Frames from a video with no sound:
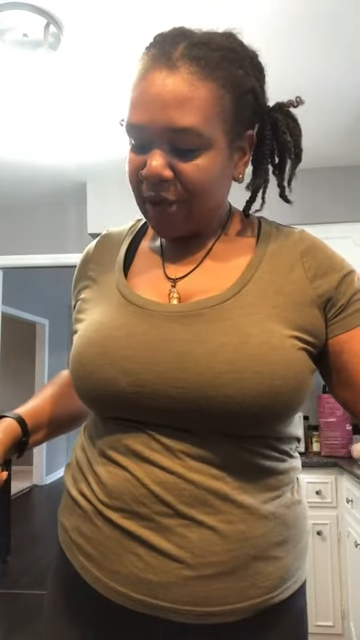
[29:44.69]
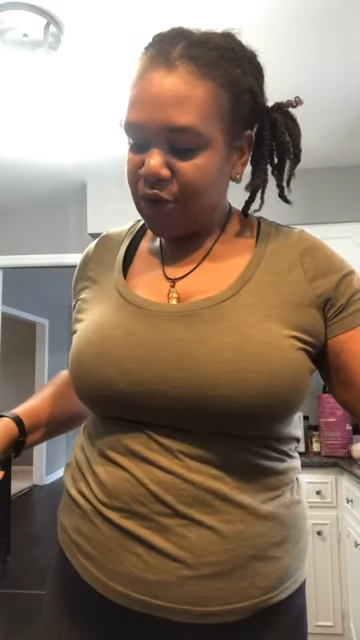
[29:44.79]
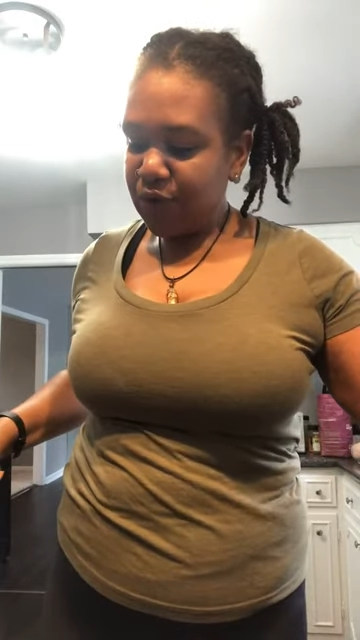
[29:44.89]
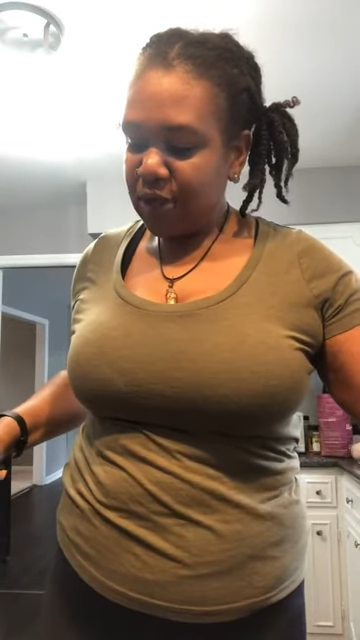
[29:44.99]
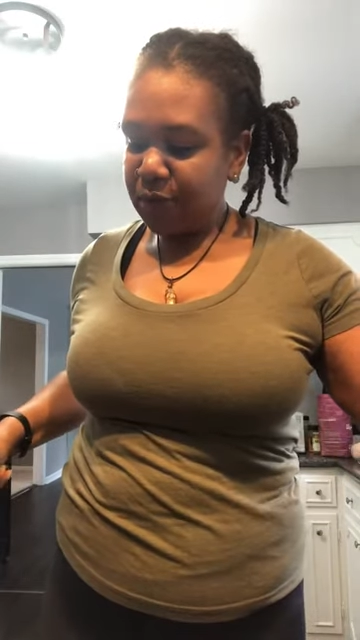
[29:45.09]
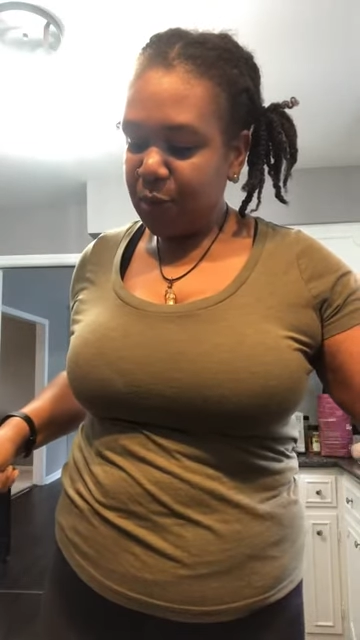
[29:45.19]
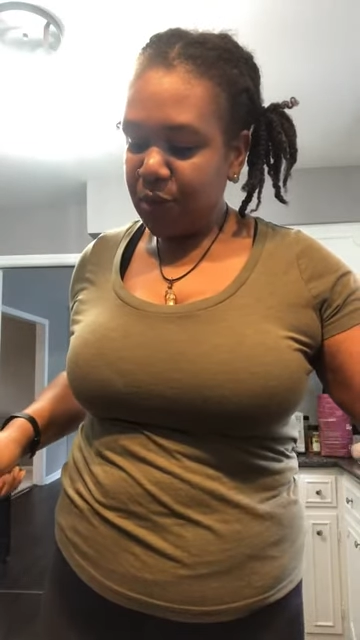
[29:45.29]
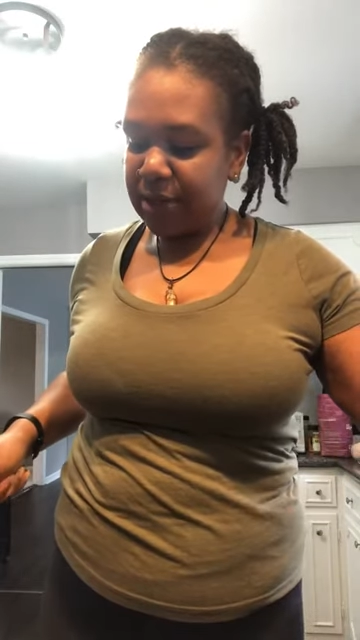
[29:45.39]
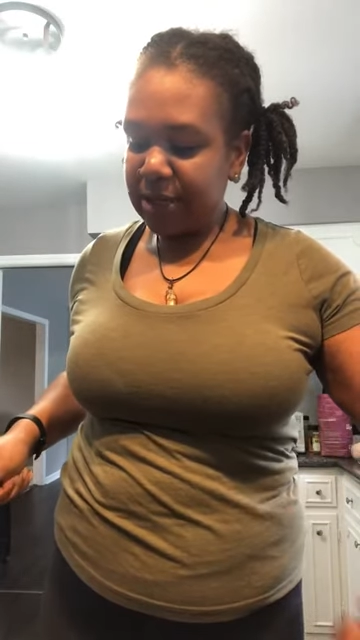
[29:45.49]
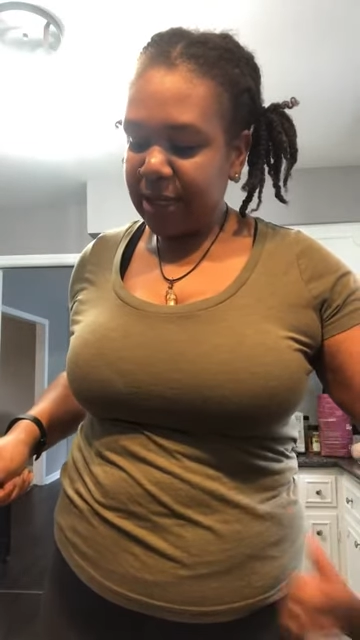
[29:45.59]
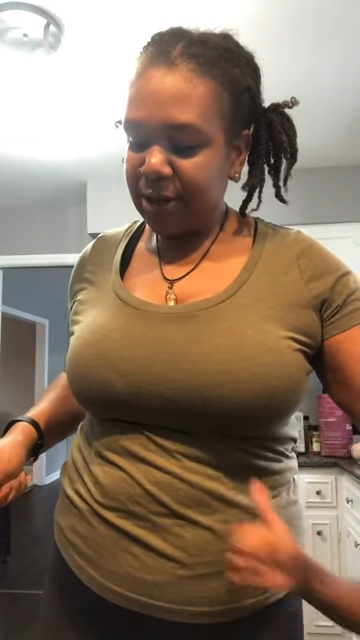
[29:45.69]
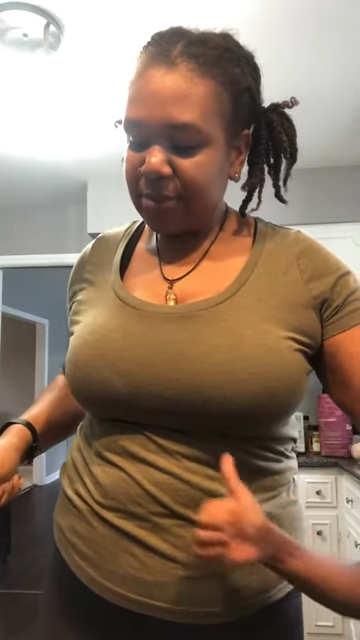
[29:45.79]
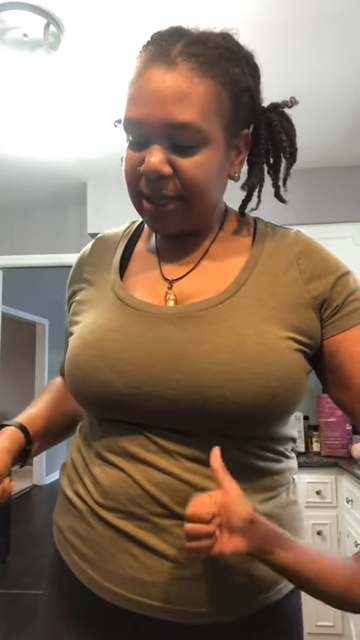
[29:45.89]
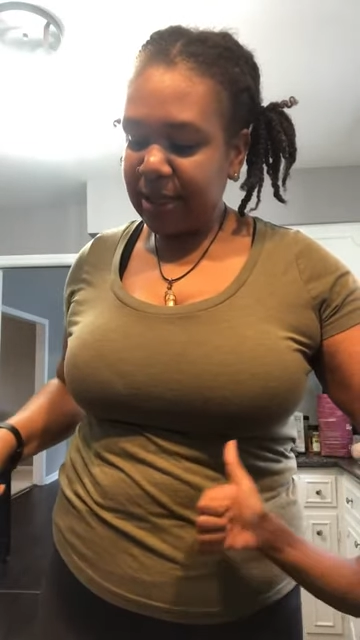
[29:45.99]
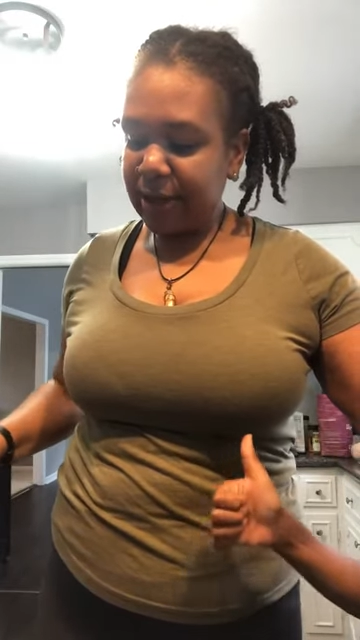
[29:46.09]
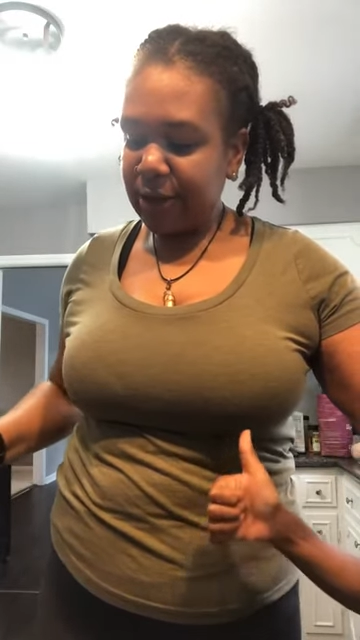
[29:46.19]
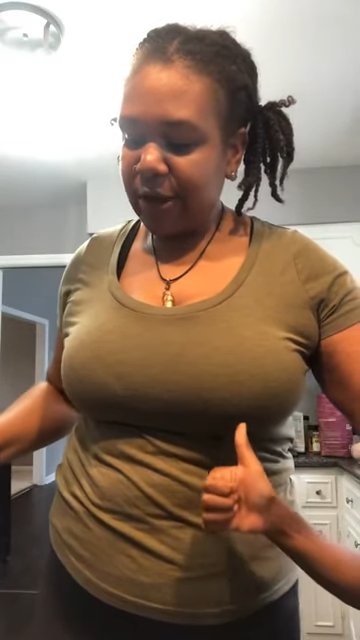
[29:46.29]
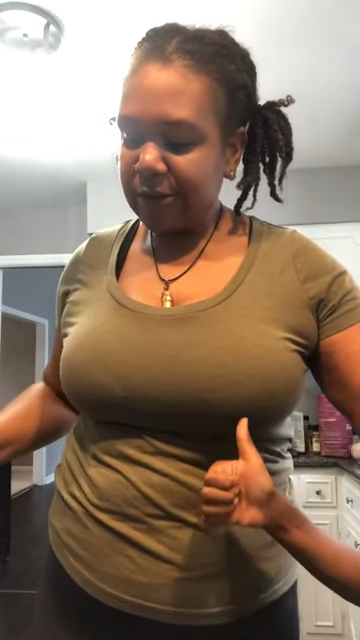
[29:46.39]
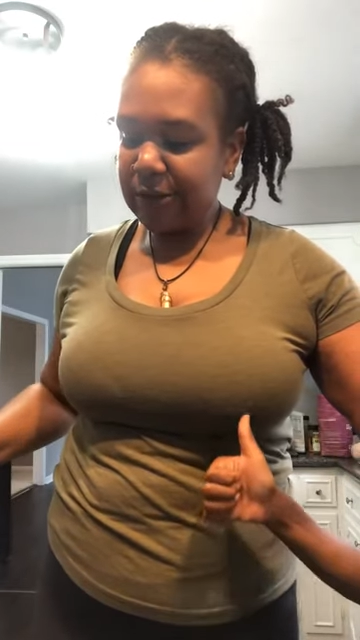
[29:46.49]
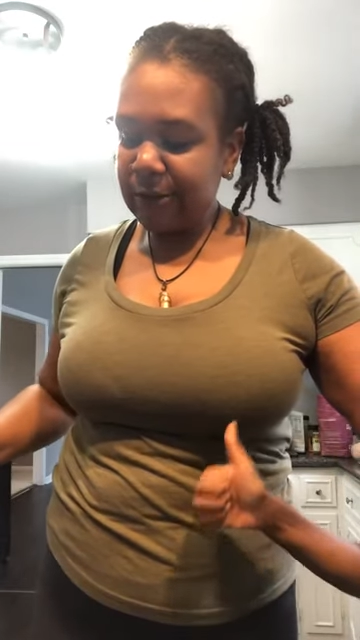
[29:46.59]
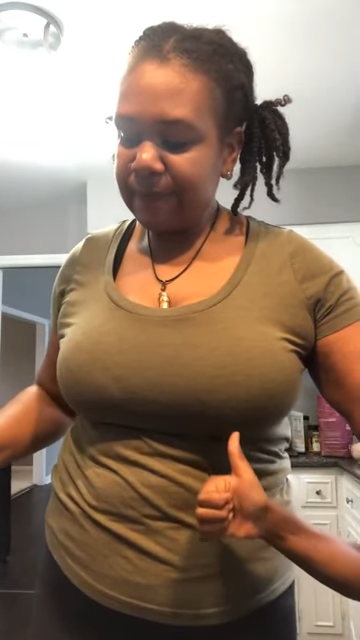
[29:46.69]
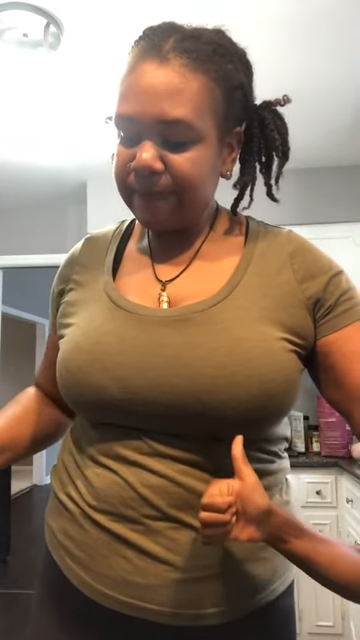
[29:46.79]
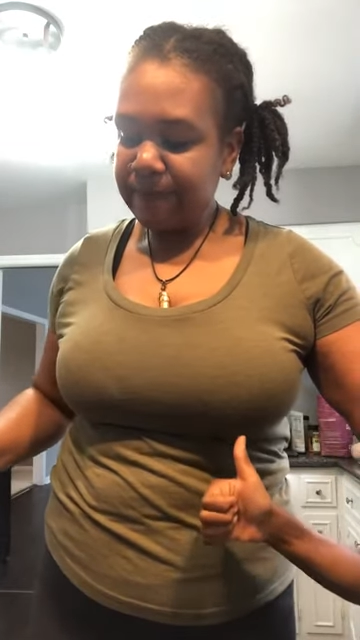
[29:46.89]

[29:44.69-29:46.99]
You could have poured it layer by layer also,